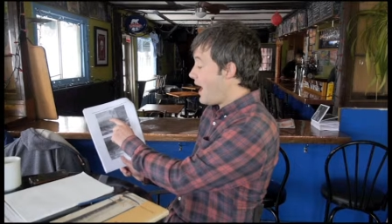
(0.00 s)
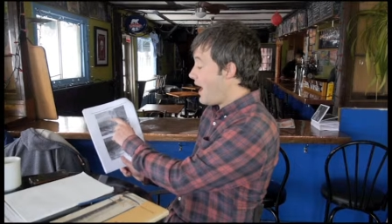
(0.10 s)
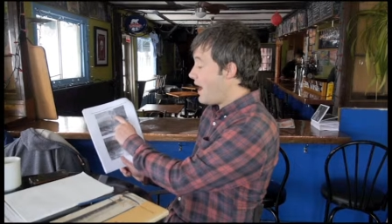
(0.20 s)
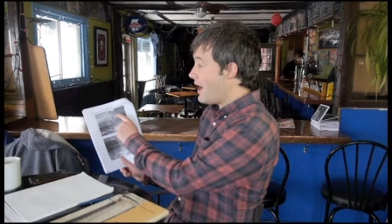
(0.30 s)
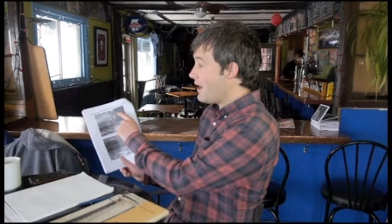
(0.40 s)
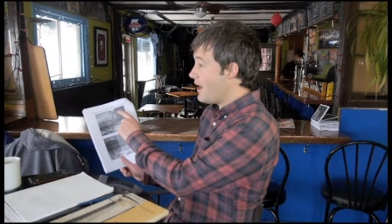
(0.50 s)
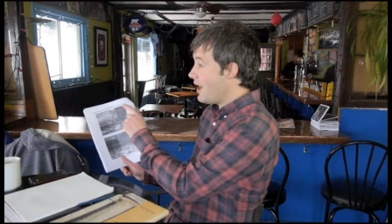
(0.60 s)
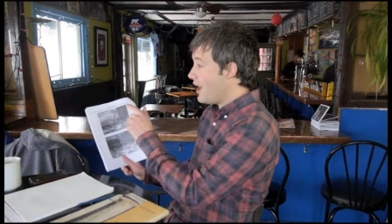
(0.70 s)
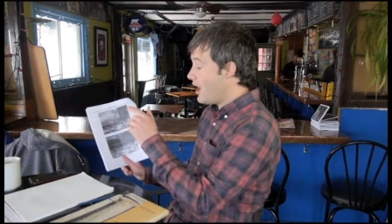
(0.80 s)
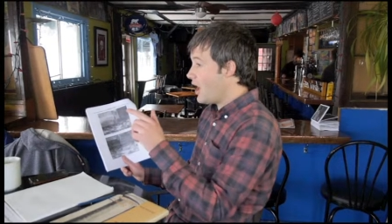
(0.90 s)
And
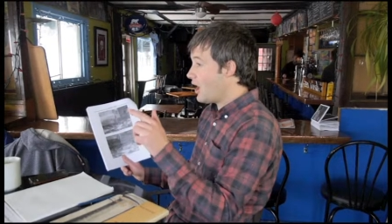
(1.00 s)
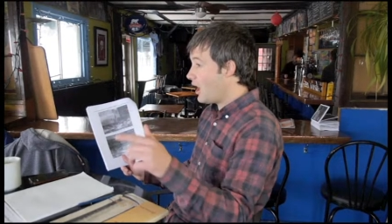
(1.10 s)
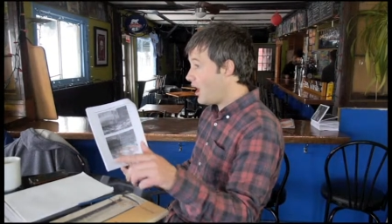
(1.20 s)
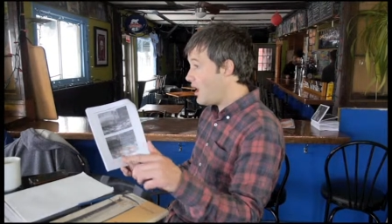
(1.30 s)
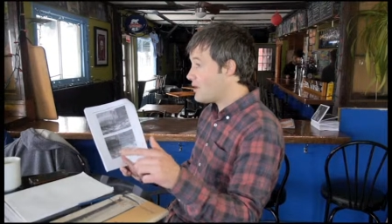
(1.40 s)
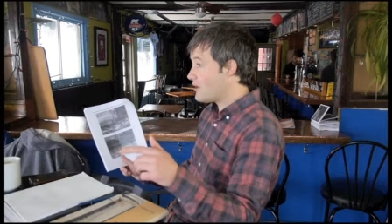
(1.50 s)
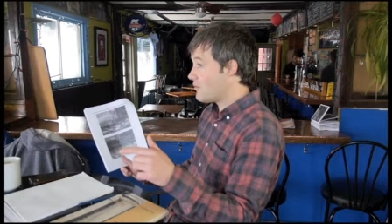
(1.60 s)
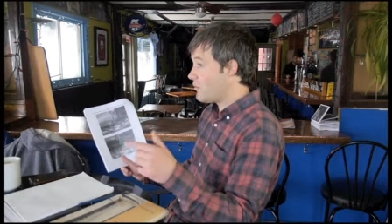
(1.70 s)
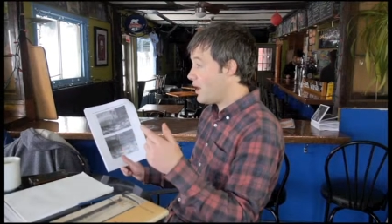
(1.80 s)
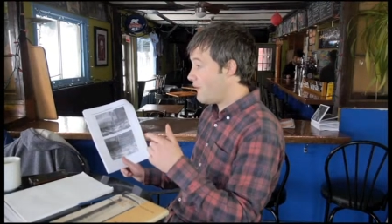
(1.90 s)

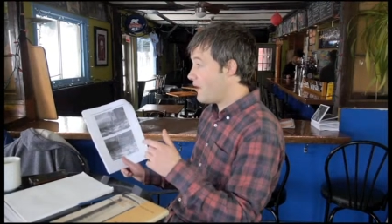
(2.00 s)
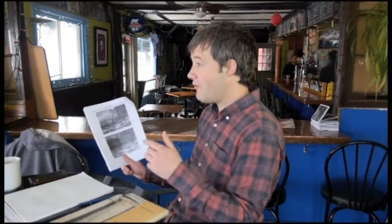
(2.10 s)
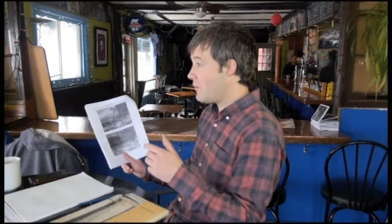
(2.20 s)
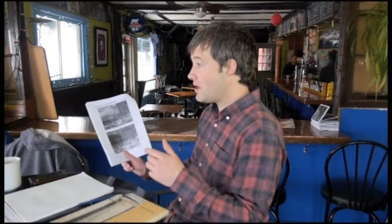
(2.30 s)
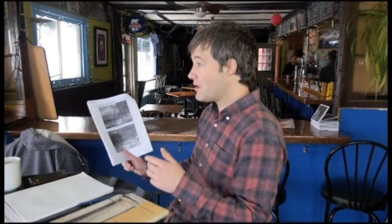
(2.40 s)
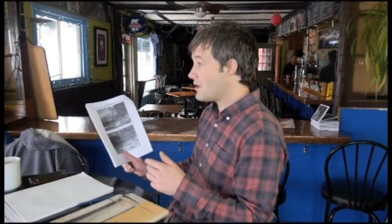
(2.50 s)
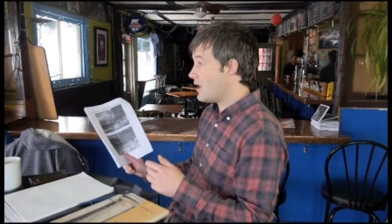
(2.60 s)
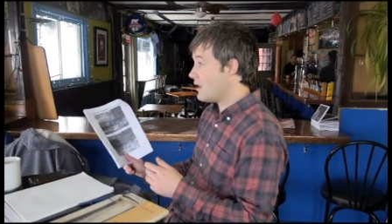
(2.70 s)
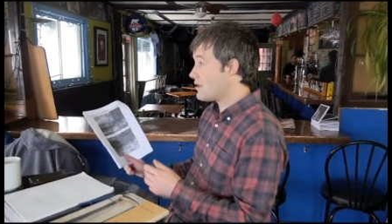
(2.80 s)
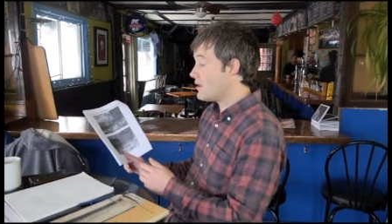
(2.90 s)
unless we have the information to
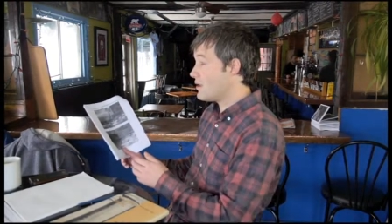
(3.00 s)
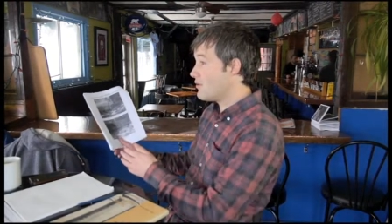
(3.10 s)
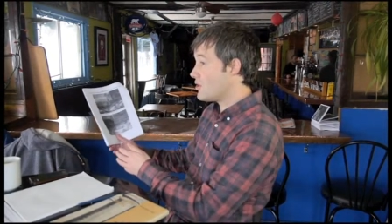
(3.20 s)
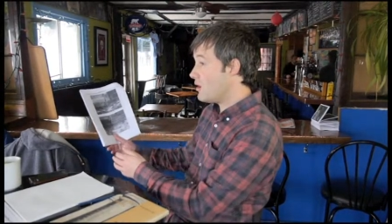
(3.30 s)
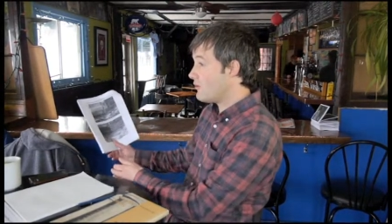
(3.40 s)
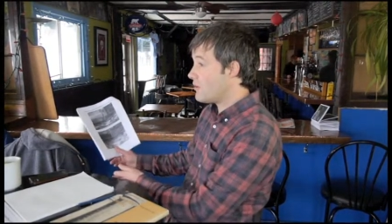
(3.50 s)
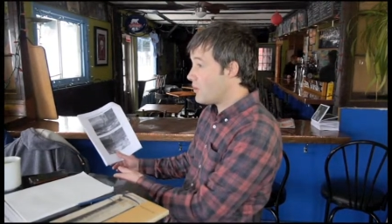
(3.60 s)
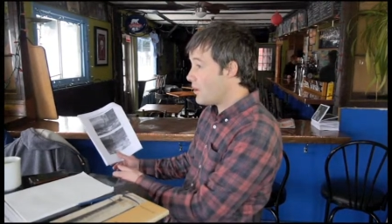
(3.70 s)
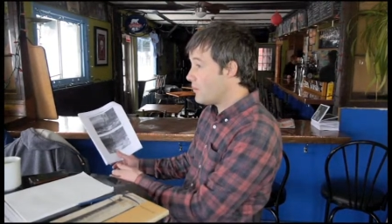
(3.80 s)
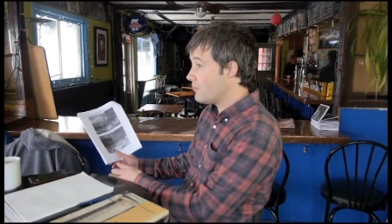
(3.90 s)
tell us that they've solved the
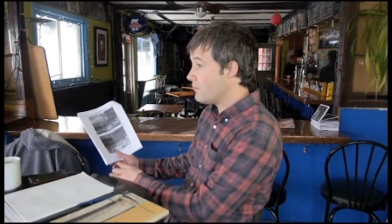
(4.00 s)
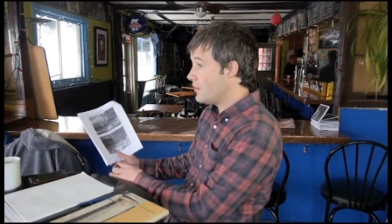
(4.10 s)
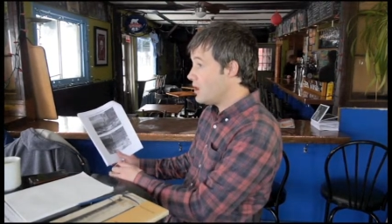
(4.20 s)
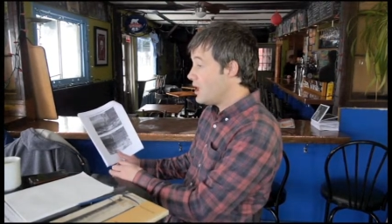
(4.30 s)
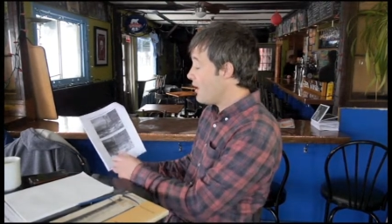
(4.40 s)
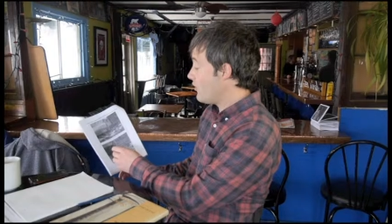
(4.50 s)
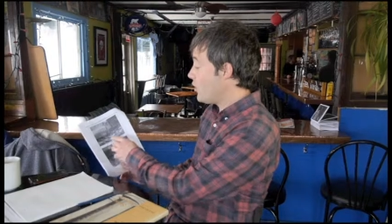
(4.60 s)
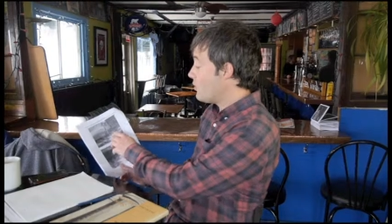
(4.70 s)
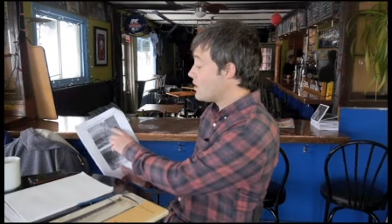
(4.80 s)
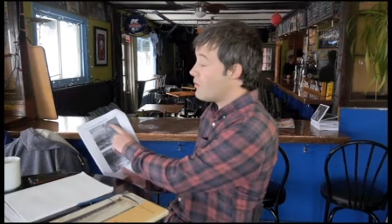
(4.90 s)
problem, if
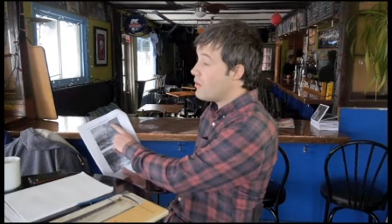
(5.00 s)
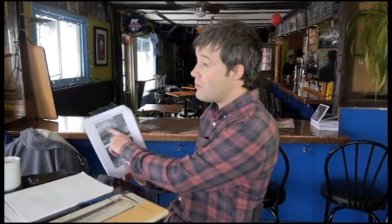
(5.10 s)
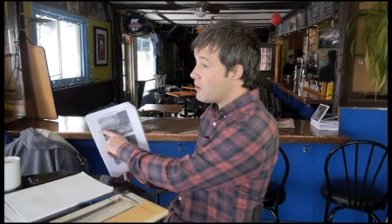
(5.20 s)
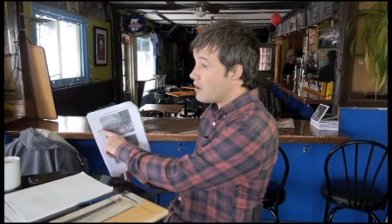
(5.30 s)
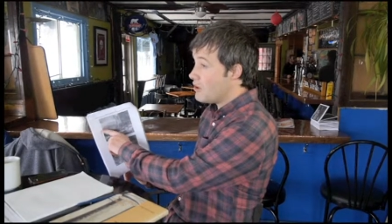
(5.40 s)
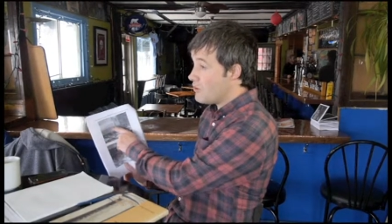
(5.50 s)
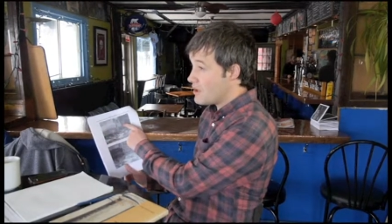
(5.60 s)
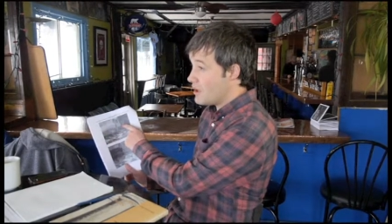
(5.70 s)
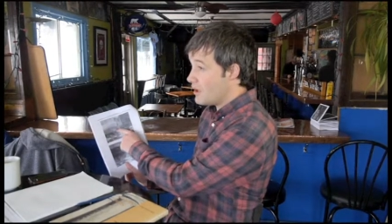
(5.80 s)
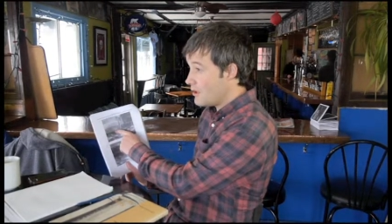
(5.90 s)
you were to only put a new
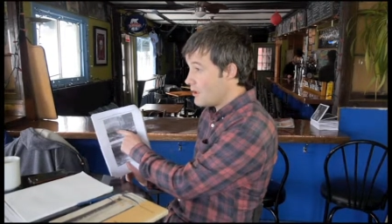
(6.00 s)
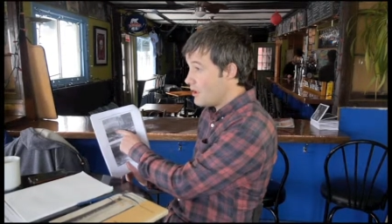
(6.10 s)
sill in there,